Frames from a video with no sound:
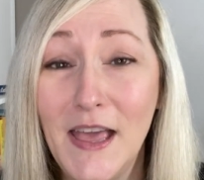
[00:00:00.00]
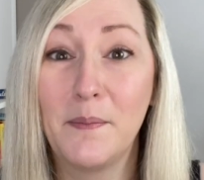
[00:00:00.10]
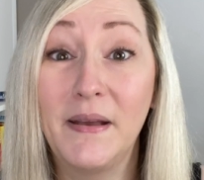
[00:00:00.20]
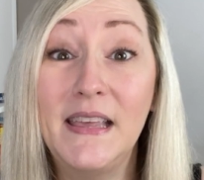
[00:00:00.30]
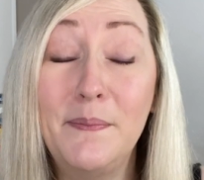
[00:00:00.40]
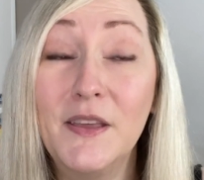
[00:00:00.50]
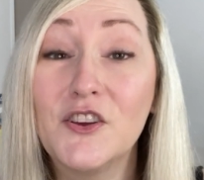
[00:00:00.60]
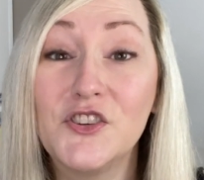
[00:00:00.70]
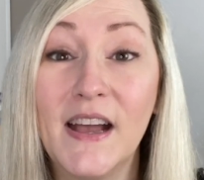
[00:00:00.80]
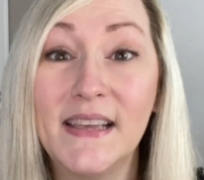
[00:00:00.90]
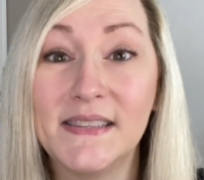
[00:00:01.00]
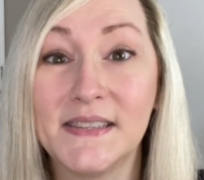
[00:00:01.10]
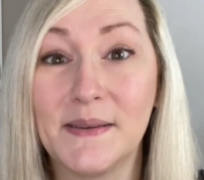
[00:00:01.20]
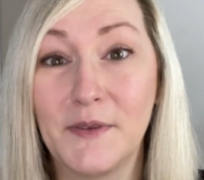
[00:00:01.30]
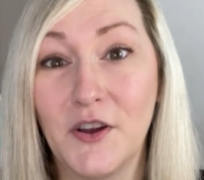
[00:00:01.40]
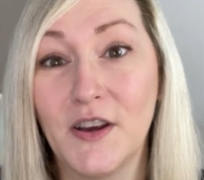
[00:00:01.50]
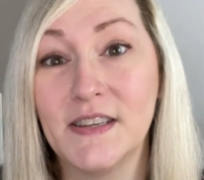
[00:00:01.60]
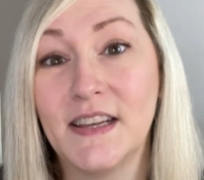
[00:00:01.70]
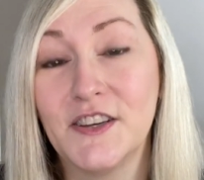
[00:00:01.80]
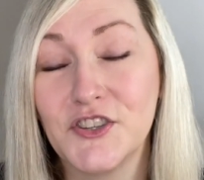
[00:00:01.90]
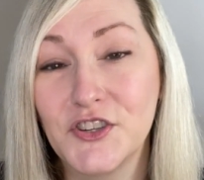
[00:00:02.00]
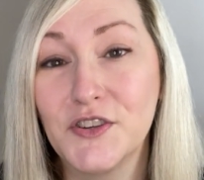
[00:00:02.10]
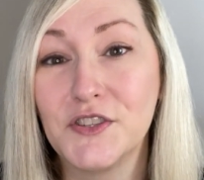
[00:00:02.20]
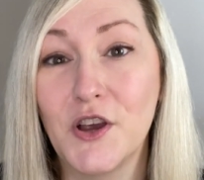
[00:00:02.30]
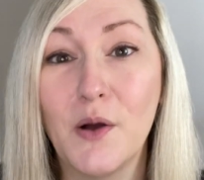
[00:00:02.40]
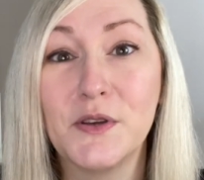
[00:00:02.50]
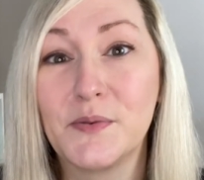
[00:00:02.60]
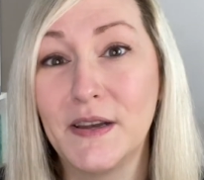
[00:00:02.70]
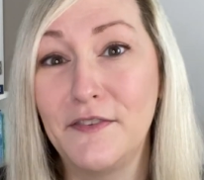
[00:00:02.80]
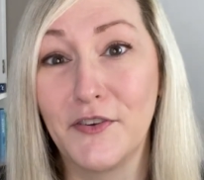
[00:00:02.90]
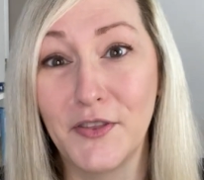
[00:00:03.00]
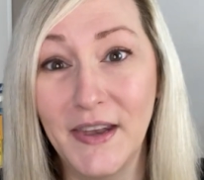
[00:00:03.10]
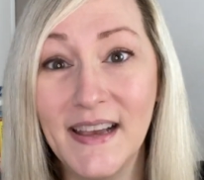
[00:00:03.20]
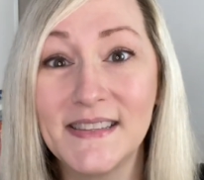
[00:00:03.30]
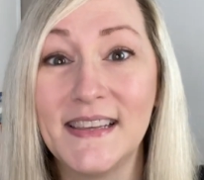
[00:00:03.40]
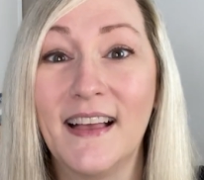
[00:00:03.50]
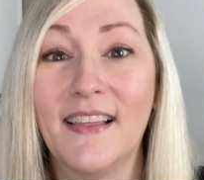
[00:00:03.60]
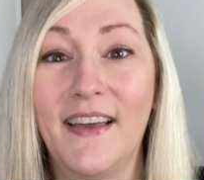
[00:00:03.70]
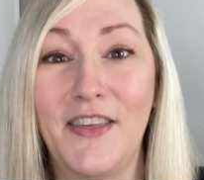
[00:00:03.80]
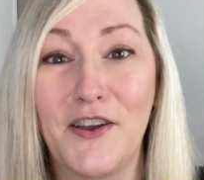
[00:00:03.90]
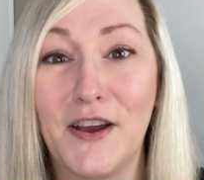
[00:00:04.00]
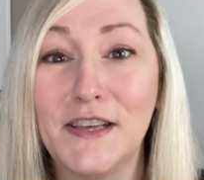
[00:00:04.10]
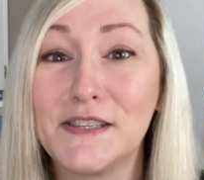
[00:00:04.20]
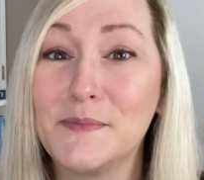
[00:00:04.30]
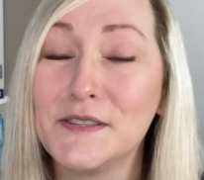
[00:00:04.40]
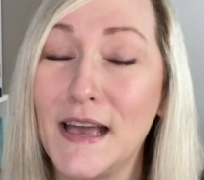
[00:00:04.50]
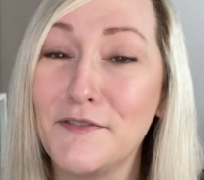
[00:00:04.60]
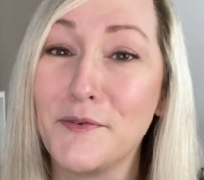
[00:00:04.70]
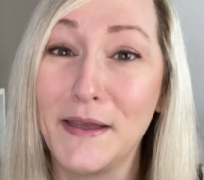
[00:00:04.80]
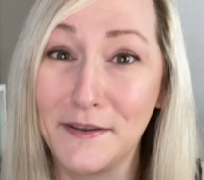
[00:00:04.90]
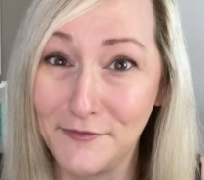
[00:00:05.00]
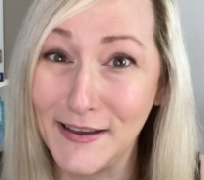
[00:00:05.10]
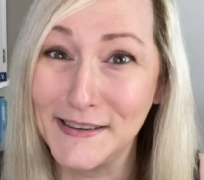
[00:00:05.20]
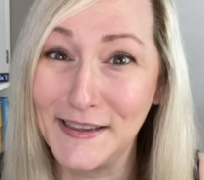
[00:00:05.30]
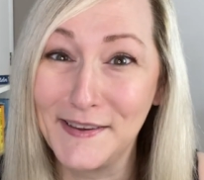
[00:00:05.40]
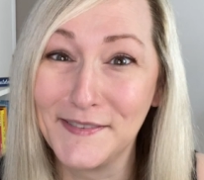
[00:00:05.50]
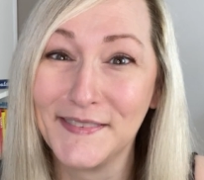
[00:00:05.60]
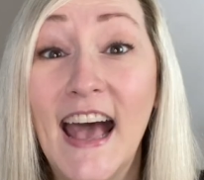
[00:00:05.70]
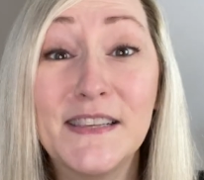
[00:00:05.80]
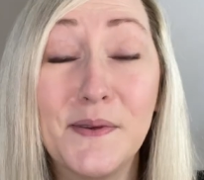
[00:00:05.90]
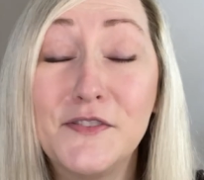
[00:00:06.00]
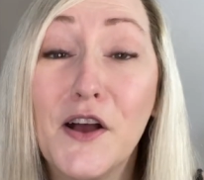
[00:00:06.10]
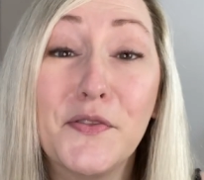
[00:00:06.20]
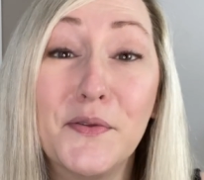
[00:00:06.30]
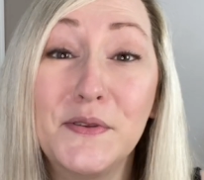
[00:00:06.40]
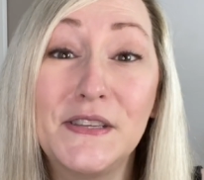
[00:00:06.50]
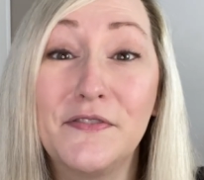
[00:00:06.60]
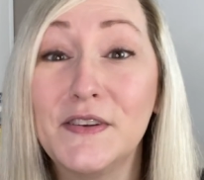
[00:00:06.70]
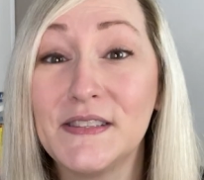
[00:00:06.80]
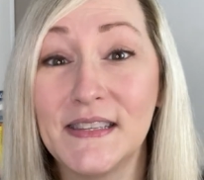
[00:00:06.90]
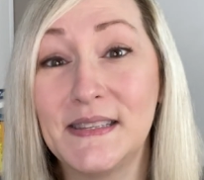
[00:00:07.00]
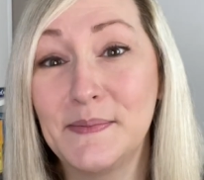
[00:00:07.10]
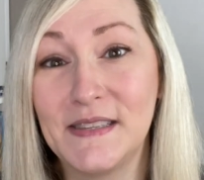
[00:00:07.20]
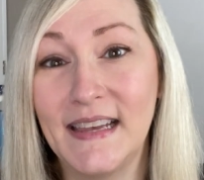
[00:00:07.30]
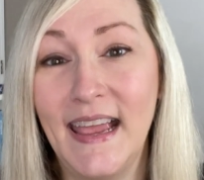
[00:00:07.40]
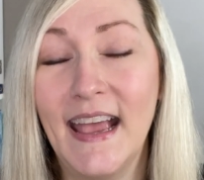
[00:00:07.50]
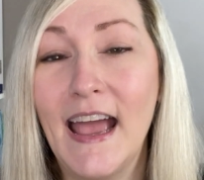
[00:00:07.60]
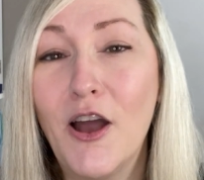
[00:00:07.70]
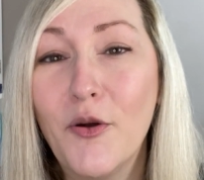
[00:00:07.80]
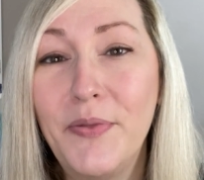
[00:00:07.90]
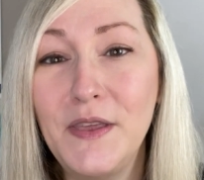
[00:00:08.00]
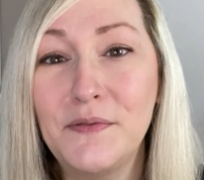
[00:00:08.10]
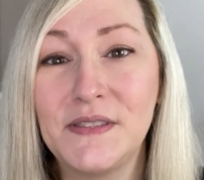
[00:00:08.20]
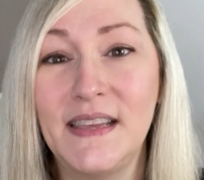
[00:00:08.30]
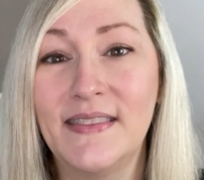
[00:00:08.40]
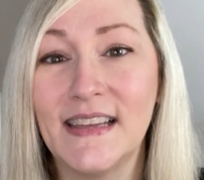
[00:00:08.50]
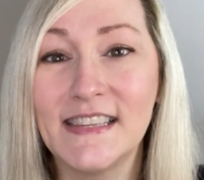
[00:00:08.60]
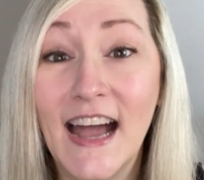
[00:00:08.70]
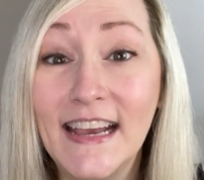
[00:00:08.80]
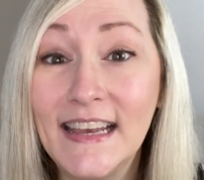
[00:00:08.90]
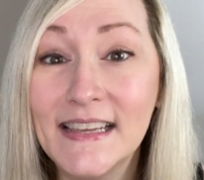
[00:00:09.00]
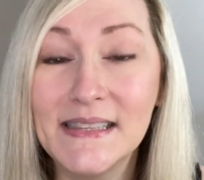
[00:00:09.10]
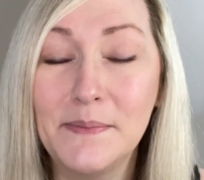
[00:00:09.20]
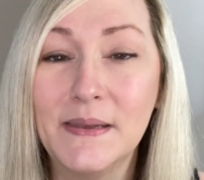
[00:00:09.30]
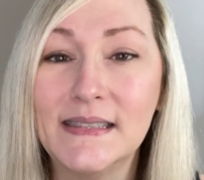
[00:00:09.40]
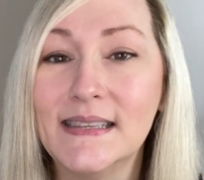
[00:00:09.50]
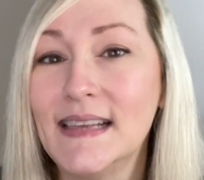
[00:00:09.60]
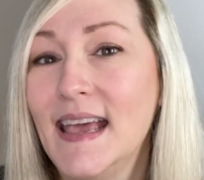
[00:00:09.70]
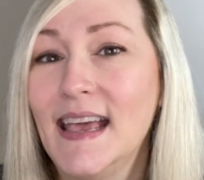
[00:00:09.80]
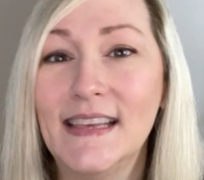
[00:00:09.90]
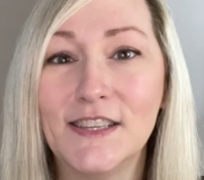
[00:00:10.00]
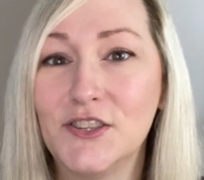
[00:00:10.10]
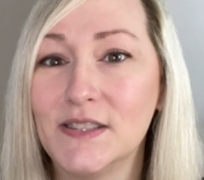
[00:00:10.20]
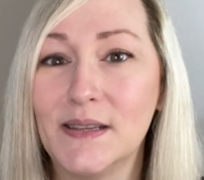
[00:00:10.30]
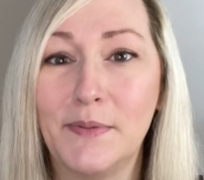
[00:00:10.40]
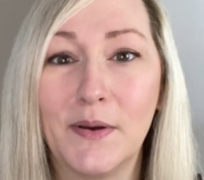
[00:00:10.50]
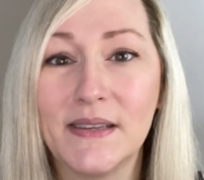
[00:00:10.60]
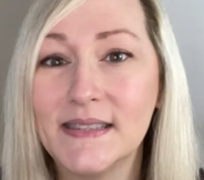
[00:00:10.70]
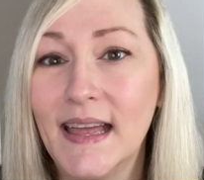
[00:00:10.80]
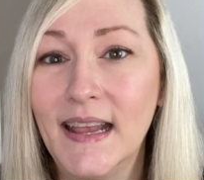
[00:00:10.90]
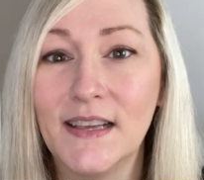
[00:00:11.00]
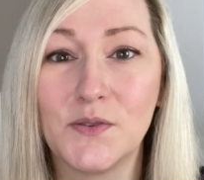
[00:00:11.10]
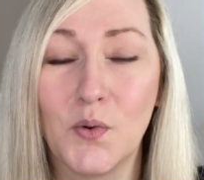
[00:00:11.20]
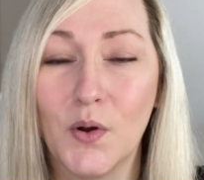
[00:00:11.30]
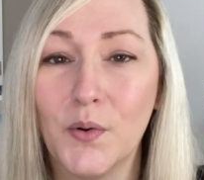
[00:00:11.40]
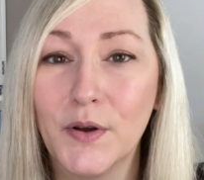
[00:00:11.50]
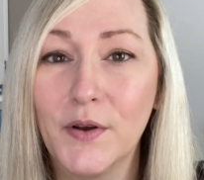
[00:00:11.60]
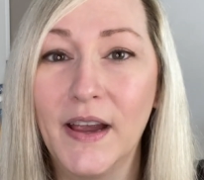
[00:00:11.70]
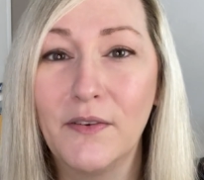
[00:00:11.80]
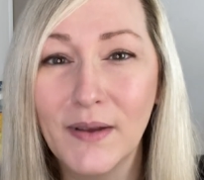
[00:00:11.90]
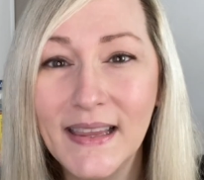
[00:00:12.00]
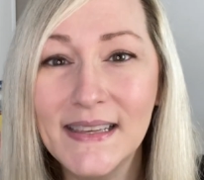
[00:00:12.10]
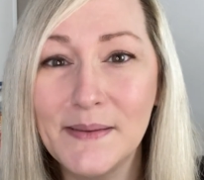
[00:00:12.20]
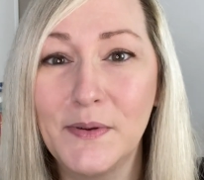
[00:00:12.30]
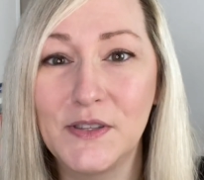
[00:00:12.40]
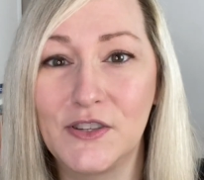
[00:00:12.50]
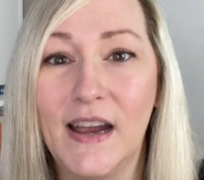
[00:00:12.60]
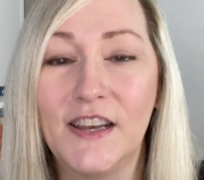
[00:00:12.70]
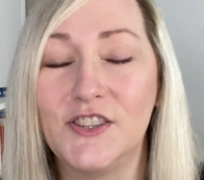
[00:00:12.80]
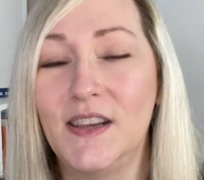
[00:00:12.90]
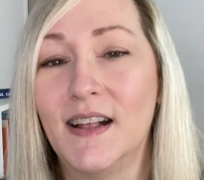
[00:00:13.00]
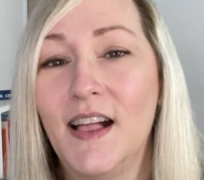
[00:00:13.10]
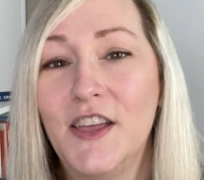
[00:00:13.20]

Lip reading: By keeping your tracking system current, it ensures you're always ready for the next sale and that your customers have a way of finding you. As we've talked through these different systems today, I hope that you've seen that tidiness in business isn't just about aesthetics or order, it really is about strategy.